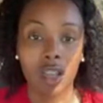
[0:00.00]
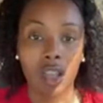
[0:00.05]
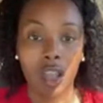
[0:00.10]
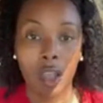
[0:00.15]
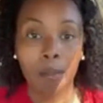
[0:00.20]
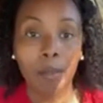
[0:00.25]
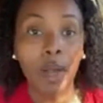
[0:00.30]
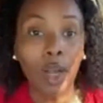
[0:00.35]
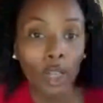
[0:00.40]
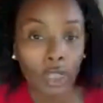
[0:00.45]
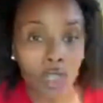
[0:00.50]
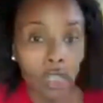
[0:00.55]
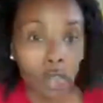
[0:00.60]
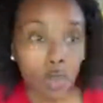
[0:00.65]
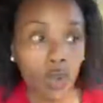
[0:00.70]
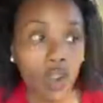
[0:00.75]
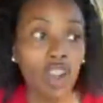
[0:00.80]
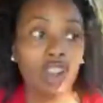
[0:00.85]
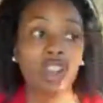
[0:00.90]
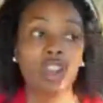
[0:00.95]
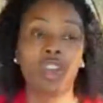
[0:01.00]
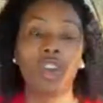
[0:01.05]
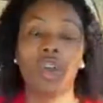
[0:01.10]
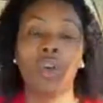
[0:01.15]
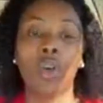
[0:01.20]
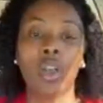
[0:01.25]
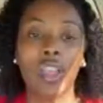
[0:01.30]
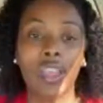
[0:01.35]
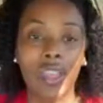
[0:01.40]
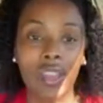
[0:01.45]
But we're going to go
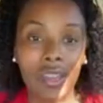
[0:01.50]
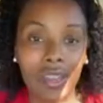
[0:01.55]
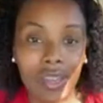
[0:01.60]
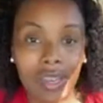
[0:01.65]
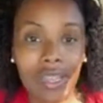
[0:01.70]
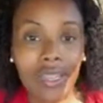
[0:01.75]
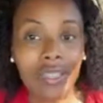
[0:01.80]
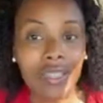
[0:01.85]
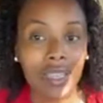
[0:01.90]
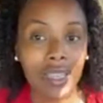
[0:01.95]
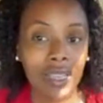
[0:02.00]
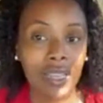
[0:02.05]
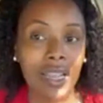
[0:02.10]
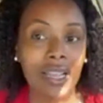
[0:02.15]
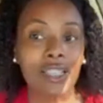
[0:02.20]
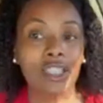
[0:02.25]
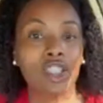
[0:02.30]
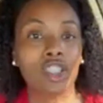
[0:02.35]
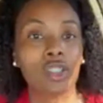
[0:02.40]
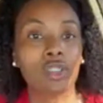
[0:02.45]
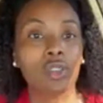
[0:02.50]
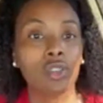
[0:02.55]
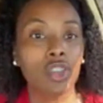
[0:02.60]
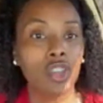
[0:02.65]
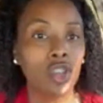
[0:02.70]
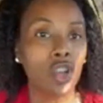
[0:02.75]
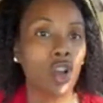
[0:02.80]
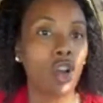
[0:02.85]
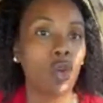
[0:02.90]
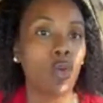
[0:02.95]
in detail as,
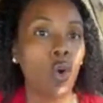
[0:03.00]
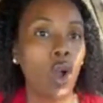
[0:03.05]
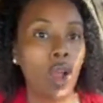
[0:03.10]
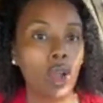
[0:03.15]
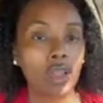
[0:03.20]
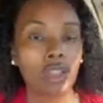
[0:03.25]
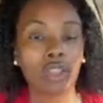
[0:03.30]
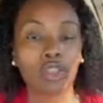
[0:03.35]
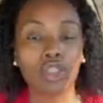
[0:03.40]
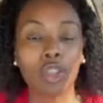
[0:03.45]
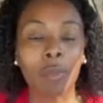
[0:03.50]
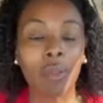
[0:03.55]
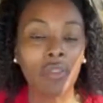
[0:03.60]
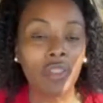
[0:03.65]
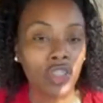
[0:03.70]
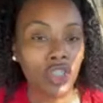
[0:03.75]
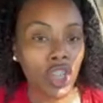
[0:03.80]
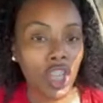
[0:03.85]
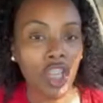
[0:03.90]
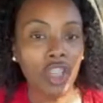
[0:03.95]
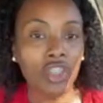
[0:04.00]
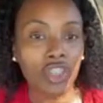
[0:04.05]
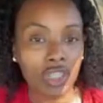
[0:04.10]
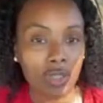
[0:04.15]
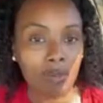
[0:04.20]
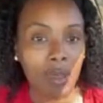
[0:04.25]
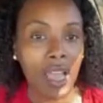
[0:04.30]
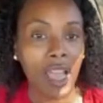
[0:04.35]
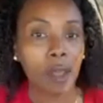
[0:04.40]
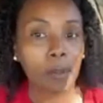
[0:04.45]
what some of the changes
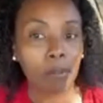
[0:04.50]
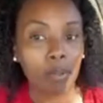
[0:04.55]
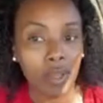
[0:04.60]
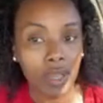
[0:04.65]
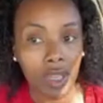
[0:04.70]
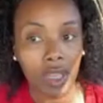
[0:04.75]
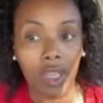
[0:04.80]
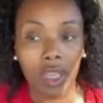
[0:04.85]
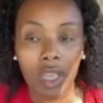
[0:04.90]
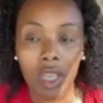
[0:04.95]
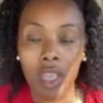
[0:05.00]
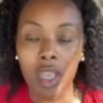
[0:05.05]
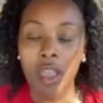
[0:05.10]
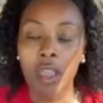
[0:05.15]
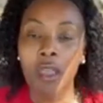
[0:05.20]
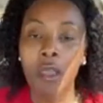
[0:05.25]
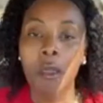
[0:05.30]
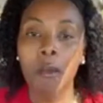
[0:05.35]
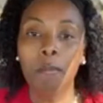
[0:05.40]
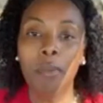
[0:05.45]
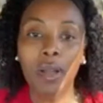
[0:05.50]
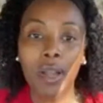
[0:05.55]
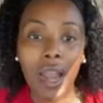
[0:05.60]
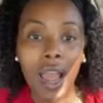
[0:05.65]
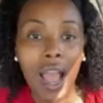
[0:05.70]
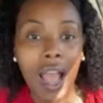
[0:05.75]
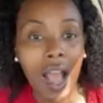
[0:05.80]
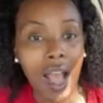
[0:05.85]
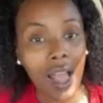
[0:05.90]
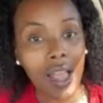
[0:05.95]
might be. But
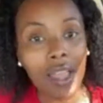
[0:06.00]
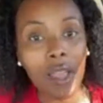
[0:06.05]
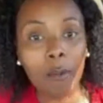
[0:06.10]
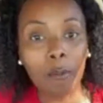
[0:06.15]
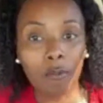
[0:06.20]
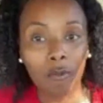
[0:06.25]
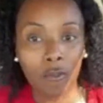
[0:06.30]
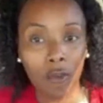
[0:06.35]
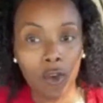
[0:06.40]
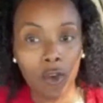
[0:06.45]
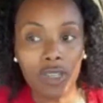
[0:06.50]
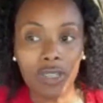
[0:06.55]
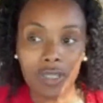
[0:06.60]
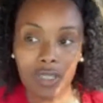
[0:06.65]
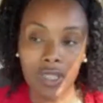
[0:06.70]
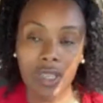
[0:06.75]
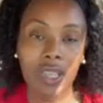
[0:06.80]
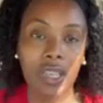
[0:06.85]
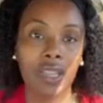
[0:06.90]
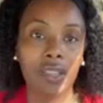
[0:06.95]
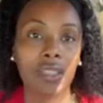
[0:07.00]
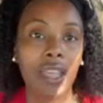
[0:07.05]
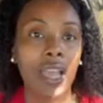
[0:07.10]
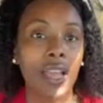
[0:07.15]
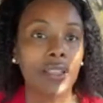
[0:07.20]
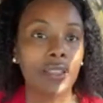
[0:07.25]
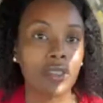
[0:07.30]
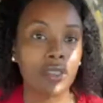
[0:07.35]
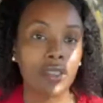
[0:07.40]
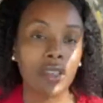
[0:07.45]
I am foreseeing that
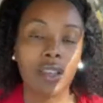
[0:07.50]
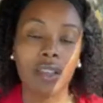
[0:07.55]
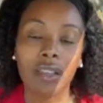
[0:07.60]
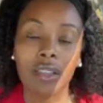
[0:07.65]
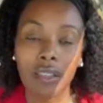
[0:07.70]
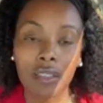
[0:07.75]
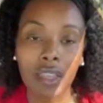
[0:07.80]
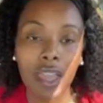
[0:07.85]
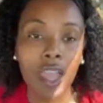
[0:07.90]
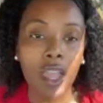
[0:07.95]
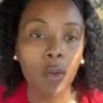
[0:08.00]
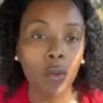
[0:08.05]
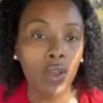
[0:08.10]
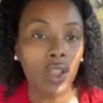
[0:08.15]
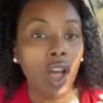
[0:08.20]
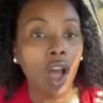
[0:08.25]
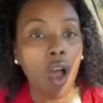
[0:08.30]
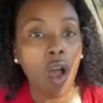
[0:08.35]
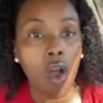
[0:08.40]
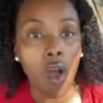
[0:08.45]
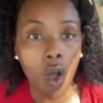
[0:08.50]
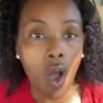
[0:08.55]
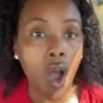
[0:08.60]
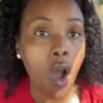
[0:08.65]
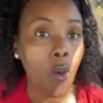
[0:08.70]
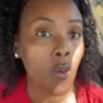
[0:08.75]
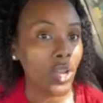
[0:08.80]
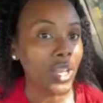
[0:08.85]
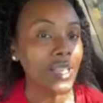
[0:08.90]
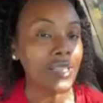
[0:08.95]
they will
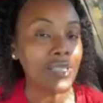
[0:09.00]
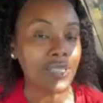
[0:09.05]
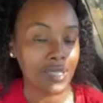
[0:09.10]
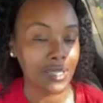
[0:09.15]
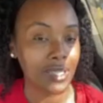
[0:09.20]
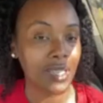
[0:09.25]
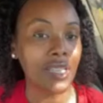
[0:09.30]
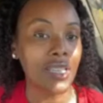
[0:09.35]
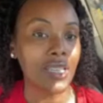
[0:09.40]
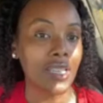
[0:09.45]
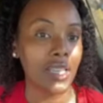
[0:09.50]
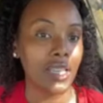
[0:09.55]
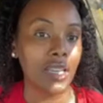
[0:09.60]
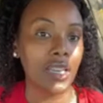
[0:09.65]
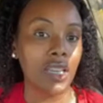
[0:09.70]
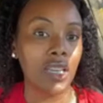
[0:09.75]
always need